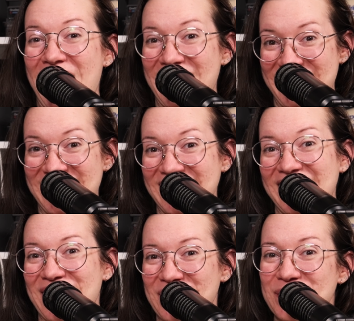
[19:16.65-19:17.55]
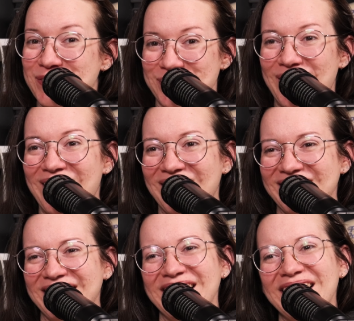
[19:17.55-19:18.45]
anything that goes wrong.